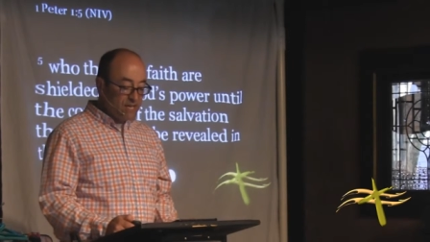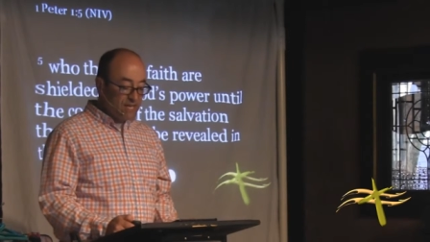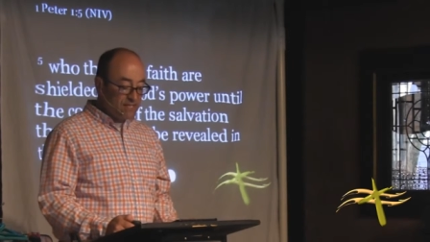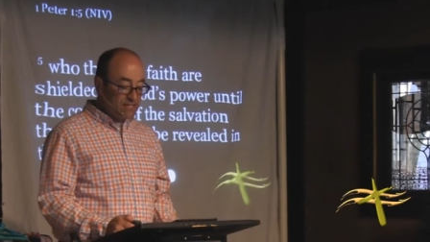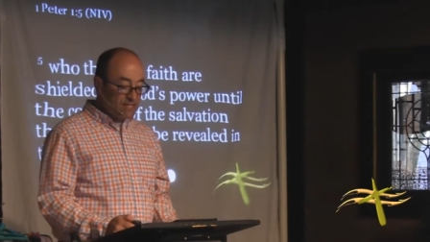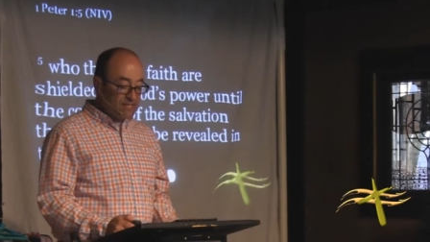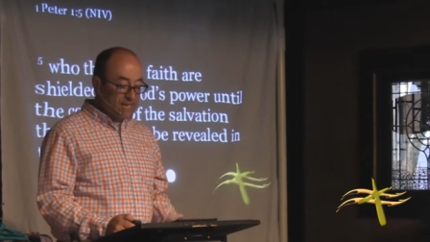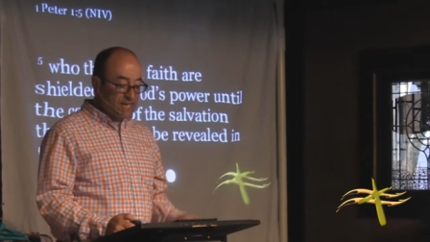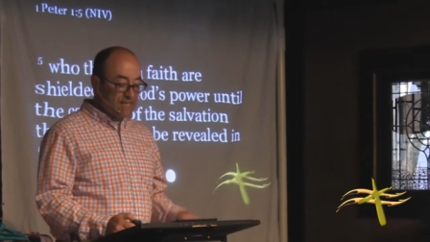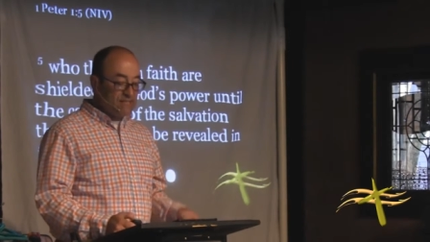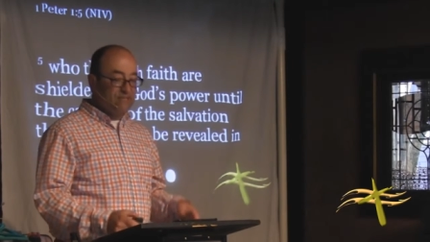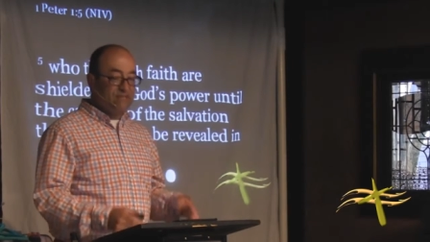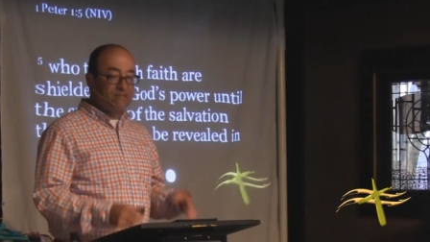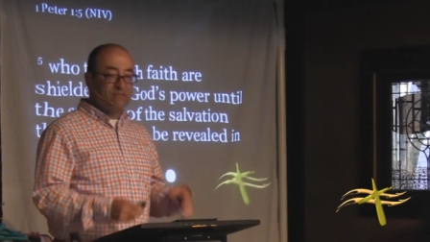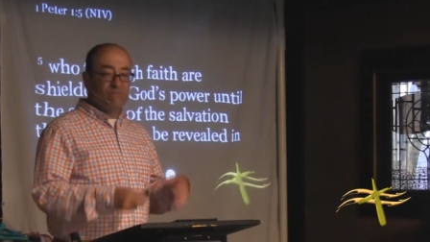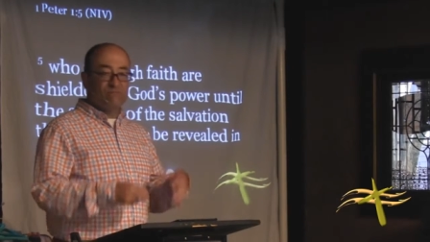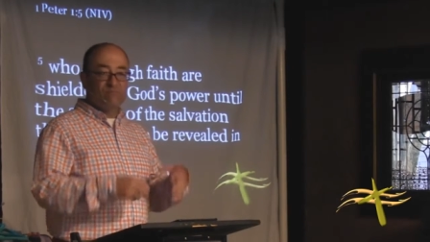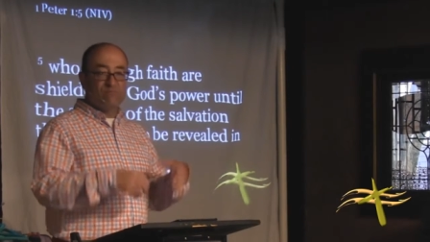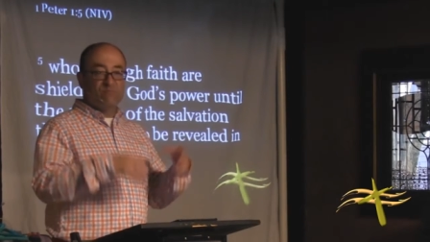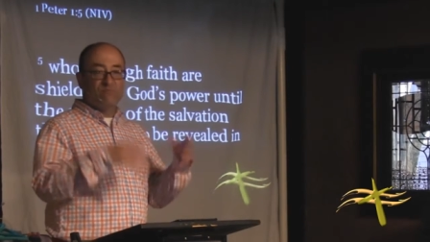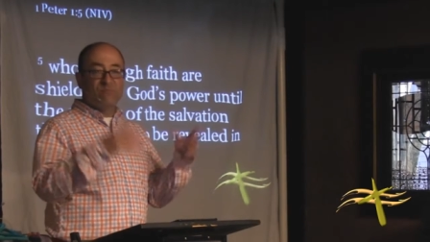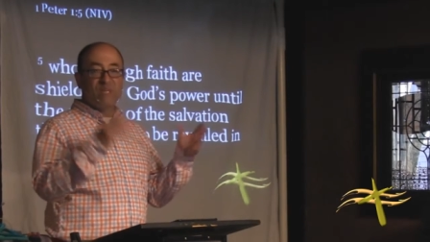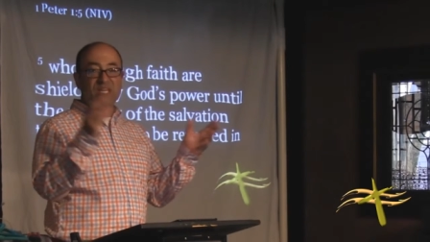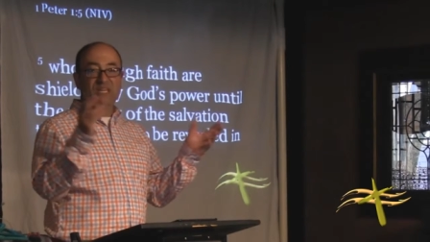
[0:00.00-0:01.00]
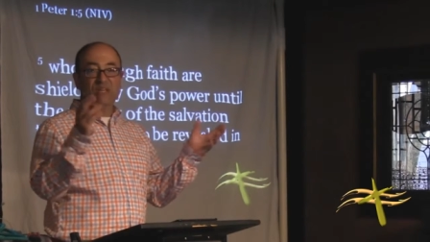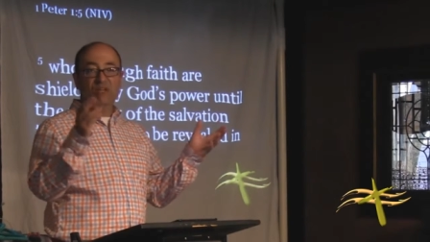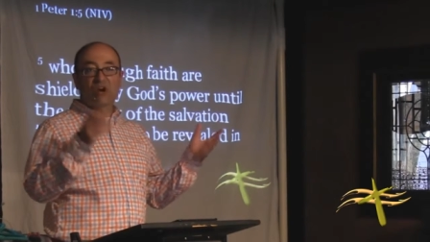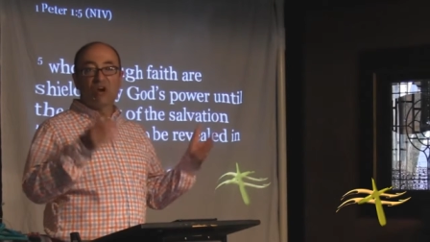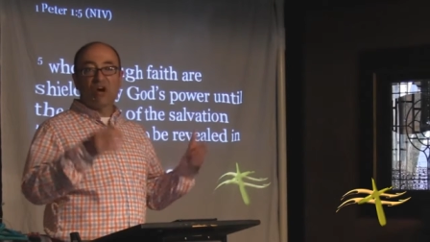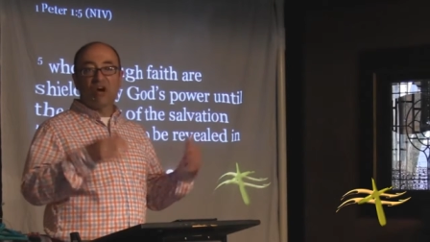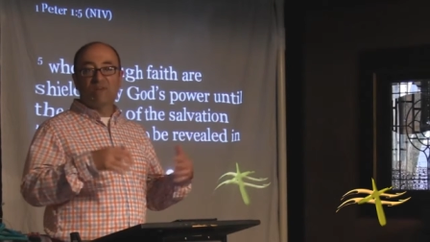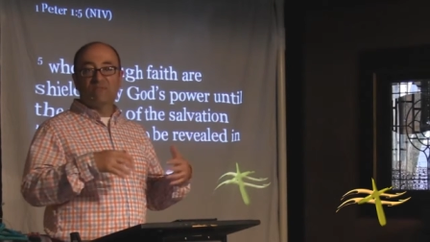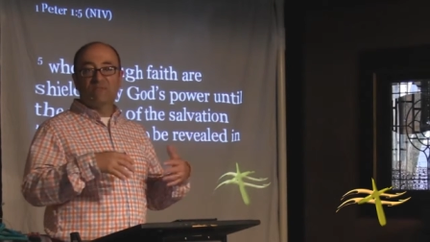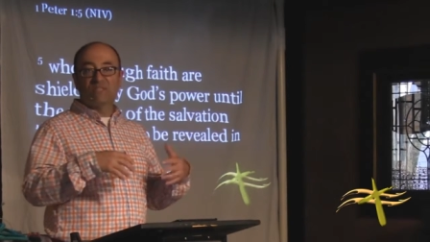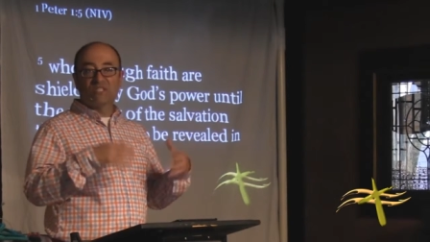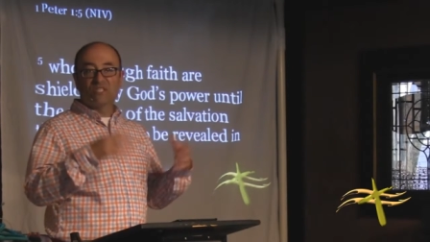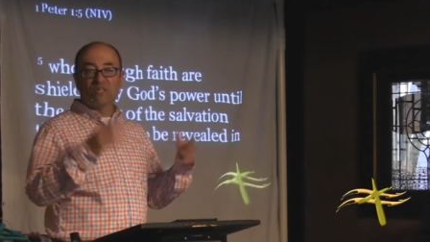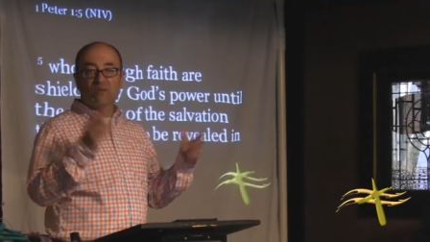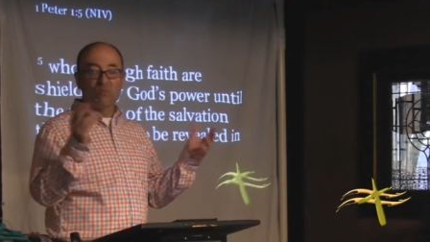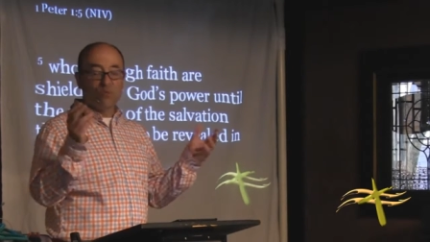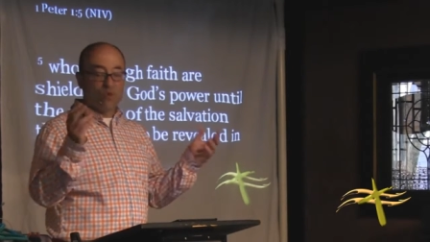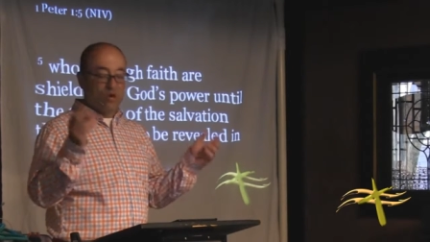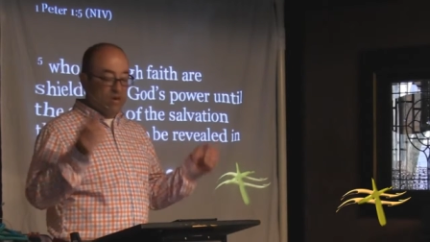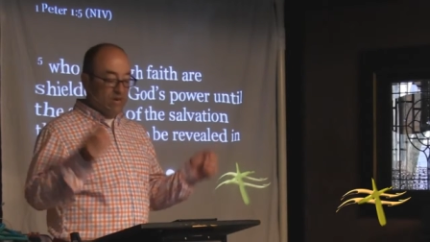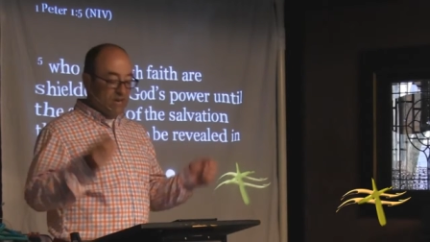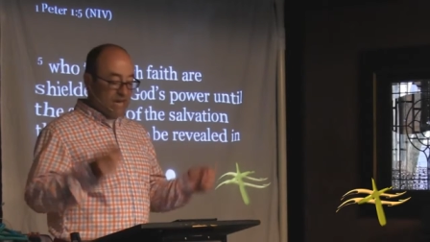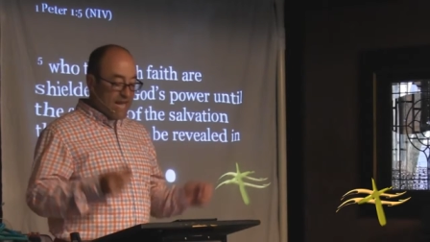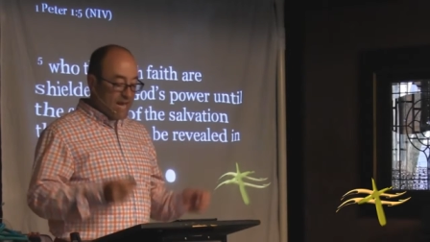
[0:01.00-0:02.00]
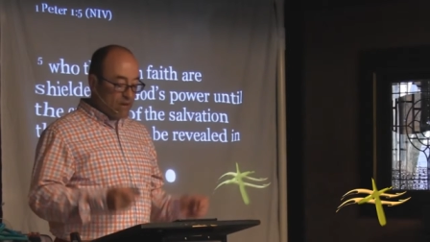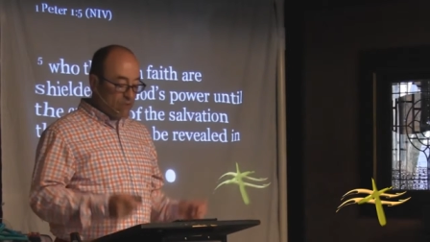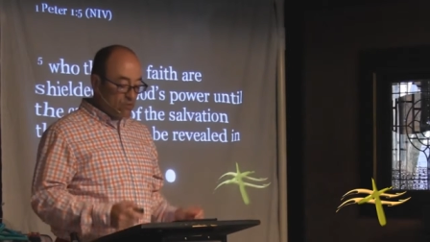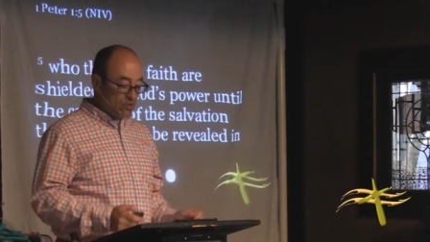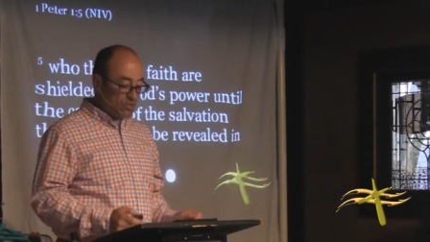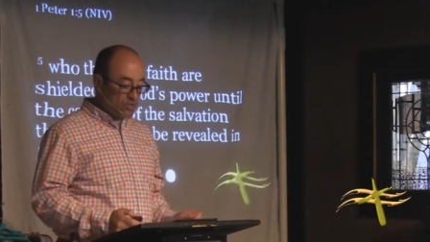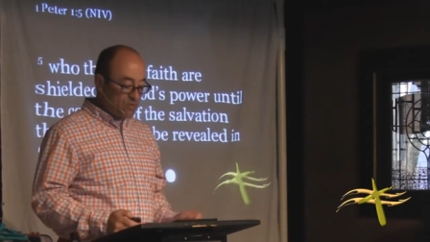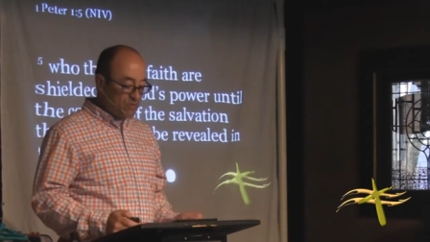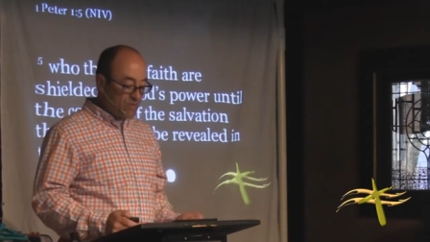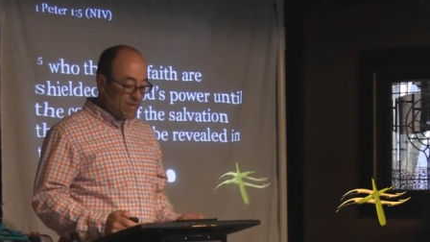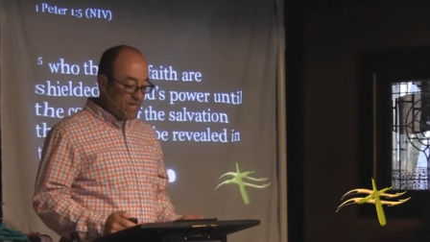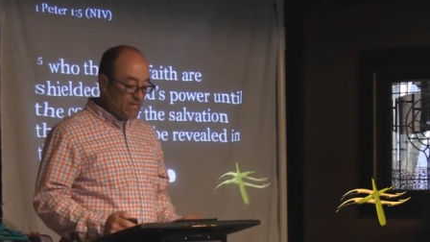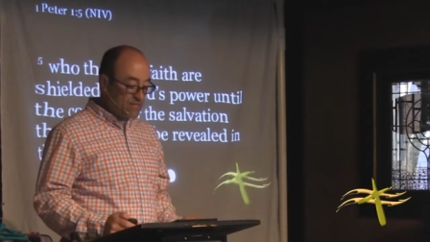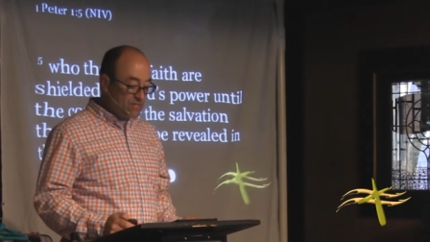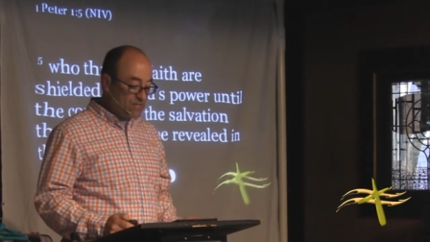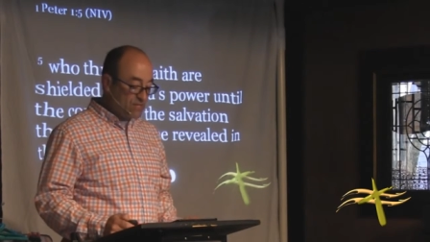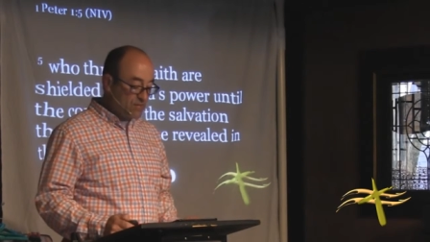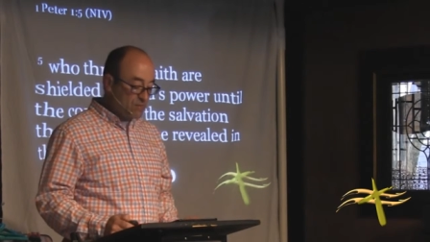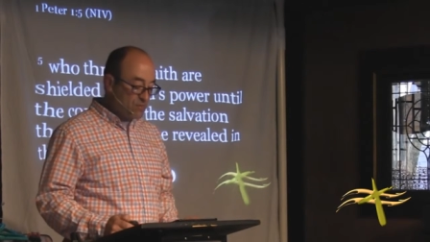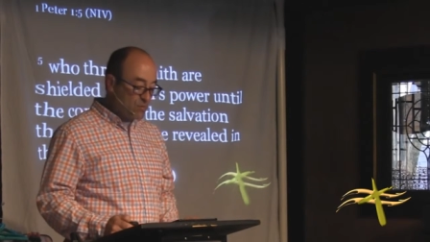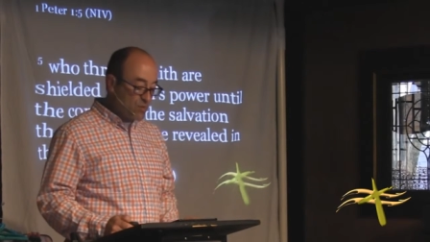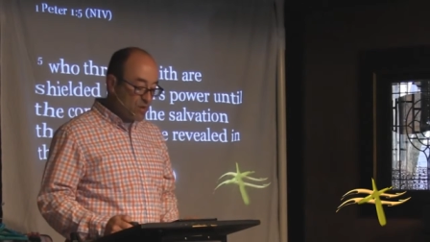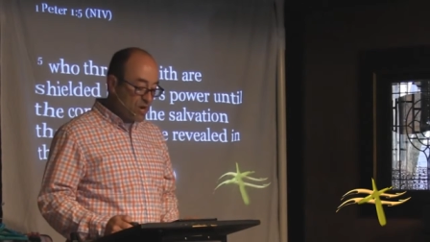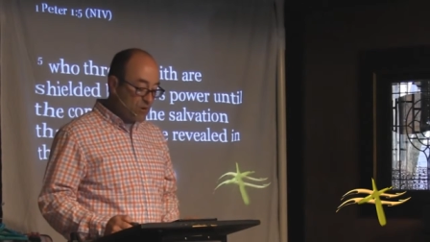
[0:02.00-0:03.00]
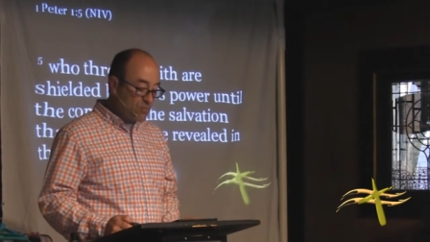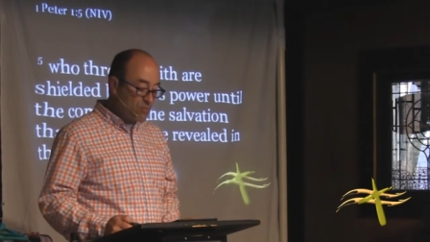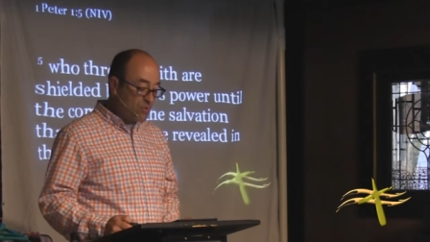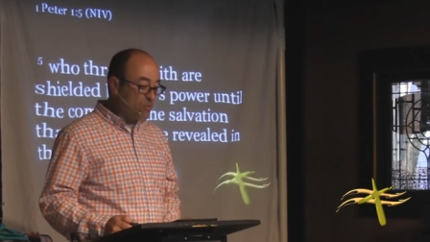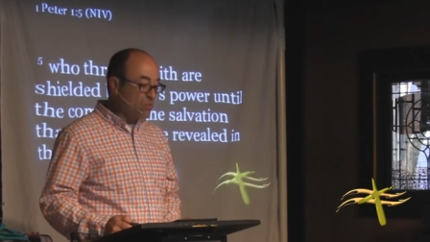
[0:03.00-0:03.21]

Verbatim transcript: as not being off somewhere in outer space somewhere,